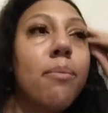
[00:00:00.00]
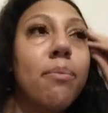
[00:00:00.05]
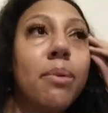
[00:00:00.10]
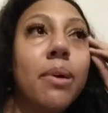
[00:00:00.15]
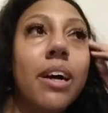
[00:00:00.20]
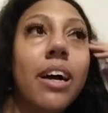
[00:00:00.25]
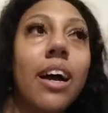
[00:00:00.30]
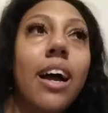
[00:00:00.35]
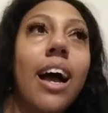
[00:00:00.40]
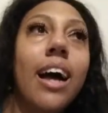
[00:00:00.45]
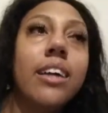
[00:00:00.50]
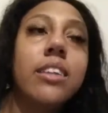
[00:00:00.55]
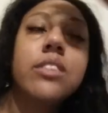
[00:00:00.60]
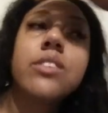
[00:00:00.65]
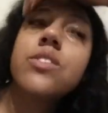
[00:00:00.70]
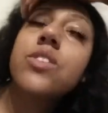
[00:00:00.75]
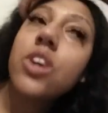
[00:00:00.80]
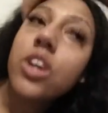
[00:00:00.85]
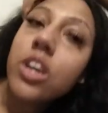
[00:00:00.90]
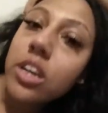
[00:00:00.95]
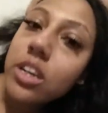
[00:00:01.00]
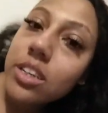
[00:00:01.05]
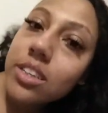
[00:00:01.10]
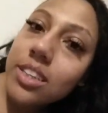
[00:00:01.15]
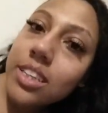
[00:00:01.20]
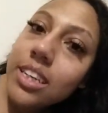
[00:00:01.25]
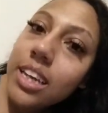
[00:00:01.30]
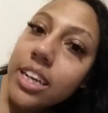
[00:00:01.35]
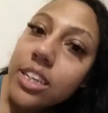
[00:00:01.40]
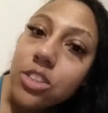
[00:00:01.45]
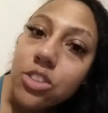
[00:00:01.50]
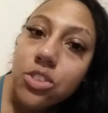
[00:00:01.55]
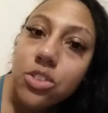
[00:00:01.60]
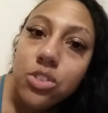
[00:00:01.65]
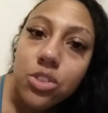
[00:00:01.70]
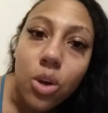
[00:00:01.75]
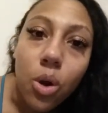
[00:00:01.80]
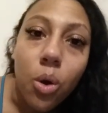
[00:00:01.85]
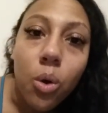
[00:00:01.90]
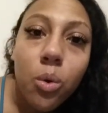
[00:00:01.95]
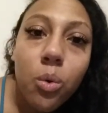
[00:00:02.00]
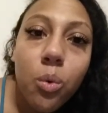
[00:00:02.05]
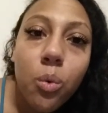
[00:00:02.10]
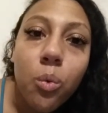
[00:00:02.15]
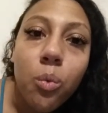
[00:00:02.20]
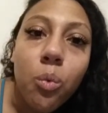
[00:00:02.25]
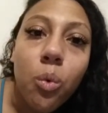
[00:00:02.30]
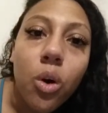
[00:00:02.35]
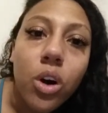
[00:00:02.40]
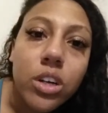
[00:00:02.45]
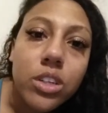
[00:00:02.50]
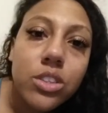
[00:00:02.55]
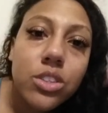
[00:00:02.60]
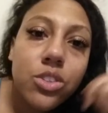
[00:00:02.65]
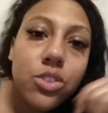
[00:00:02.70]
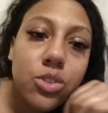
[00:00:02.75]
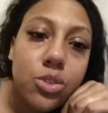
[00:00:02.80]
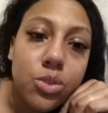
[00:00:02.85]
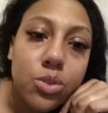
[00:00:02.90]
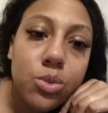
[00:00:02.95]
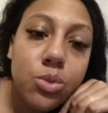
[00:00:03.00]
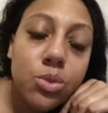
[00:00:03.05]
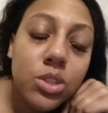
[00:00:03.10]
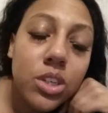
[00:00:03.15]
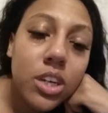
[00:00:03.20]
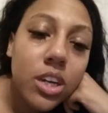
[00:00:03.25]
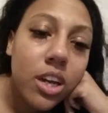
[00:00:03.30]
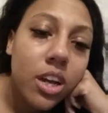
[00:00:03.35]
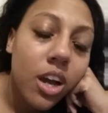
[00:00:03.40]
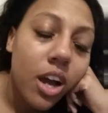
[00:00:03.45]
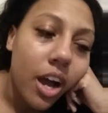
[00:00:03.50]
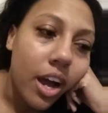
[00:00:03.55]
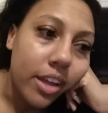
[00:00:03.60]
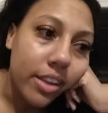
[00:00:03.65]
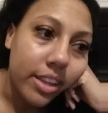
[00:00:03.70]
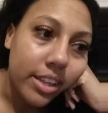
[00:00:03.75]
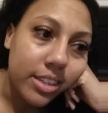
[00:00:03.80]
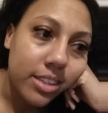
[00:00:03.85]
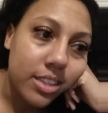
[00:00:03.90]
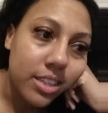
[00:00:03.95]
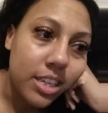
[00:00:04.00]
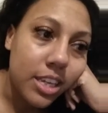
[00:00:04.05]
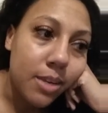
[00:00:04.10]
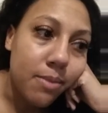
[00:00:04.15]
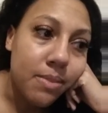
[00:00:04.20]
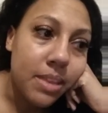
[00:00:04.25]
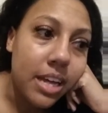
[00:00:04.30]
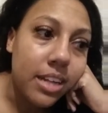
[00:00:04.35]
But as of currently, I don't want to. I like to keep